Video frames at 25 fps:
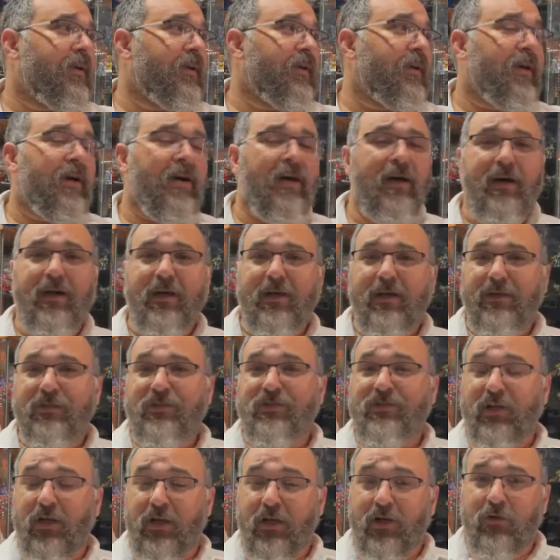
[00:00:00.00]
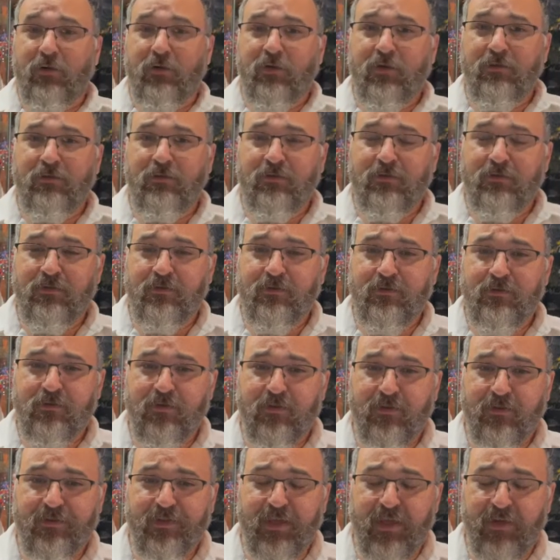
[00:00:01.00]
Uh, so,
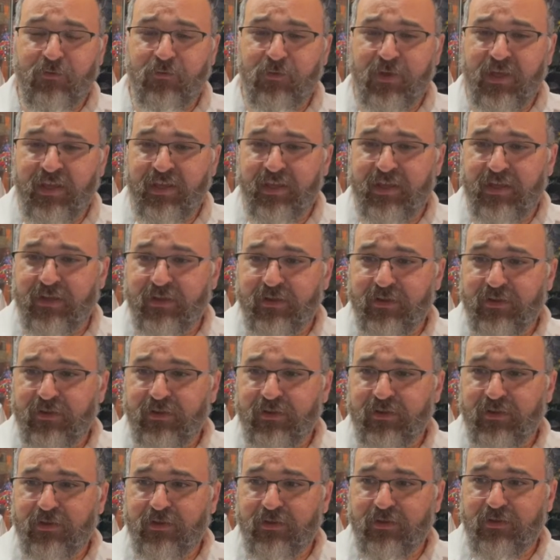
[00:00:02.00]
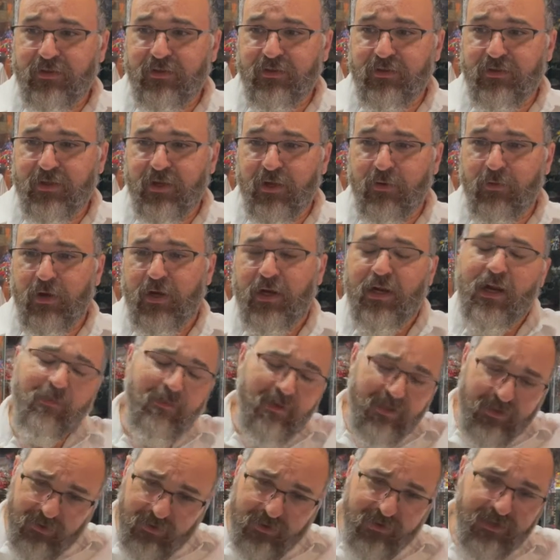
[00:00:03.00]
then we go on. I
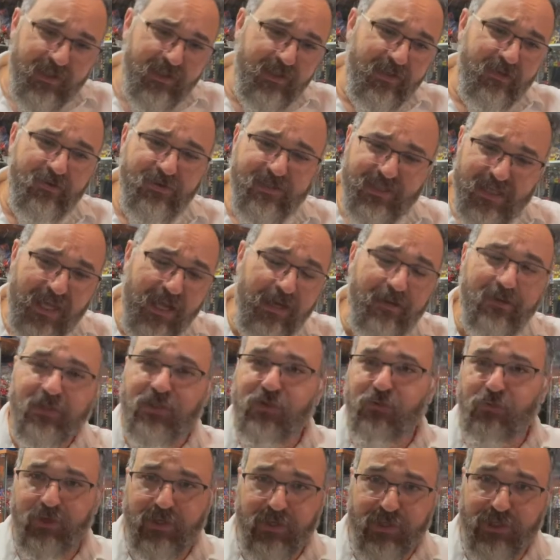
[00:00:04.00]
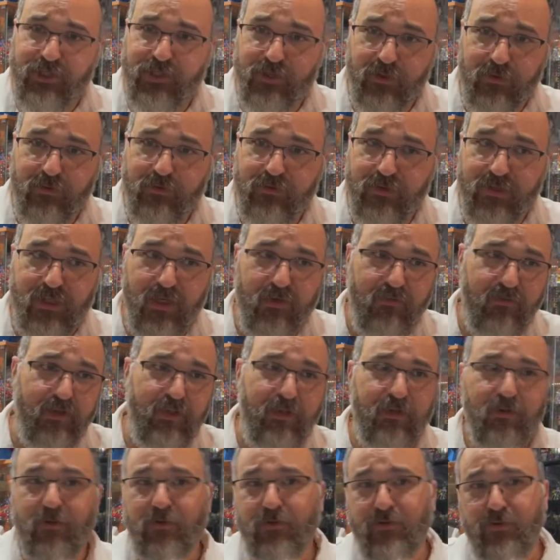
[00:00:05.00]
mean, there's there's countless reissues. Every
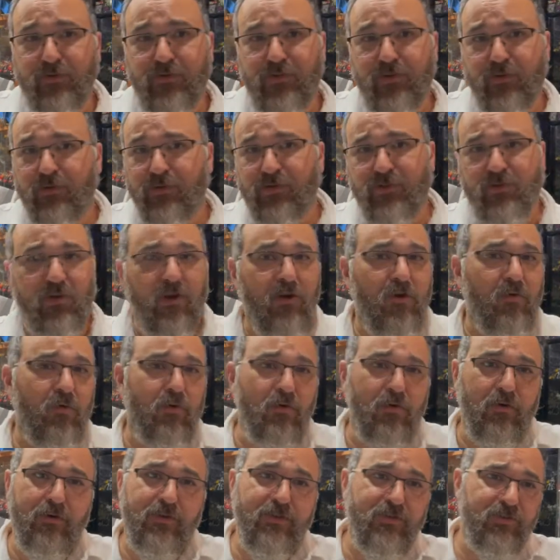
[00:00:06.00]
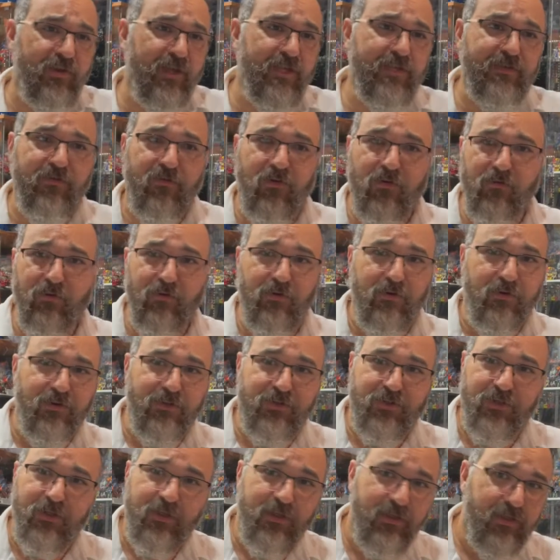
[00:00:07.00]
you know, there's there's Star Wars,
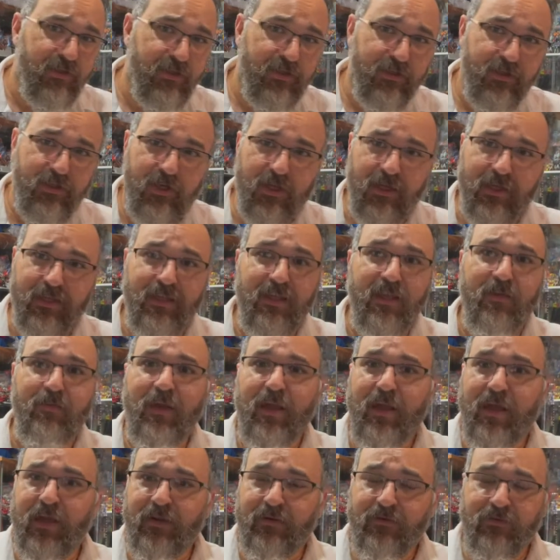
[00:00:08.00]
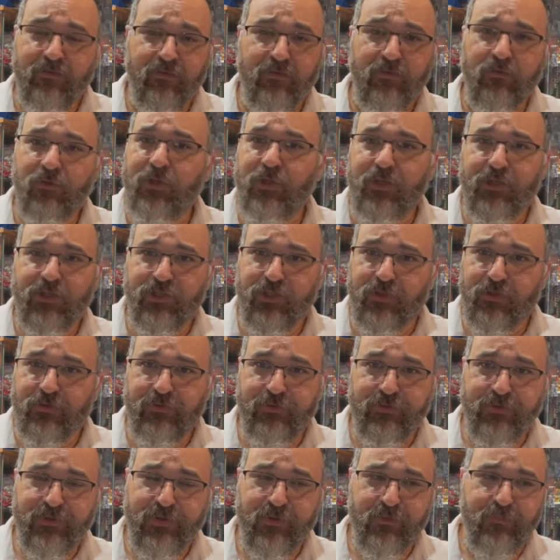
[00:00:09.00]
Transformers, uh, He-Man
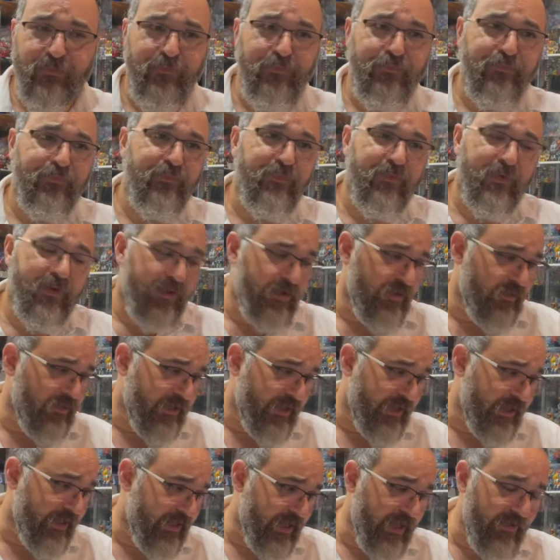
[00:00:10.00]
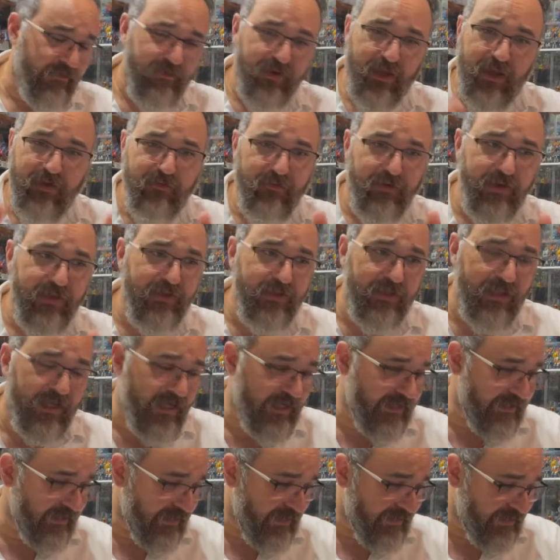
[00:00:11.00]
reissues. Okay, every, every
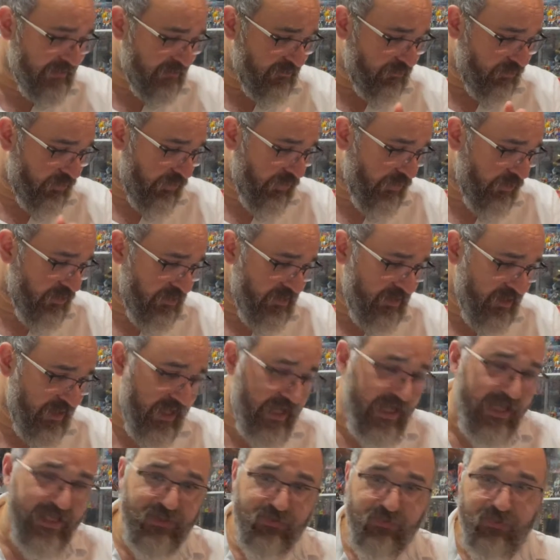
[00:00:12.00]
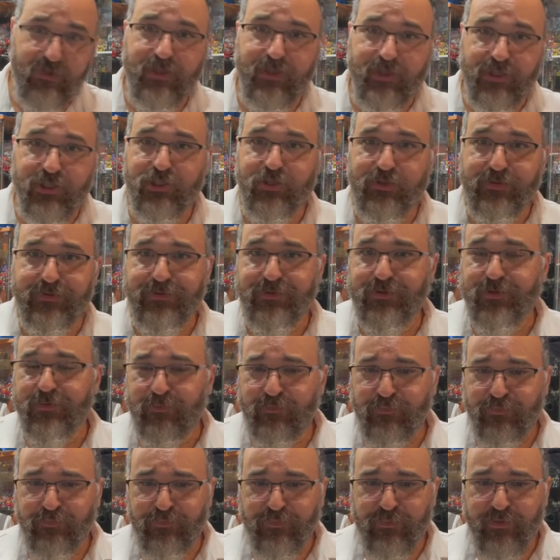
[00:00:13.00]
line that's important has reissues.
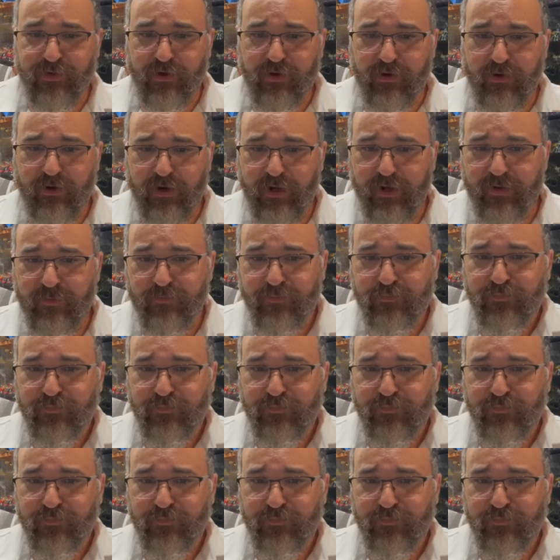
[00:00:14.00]
All right.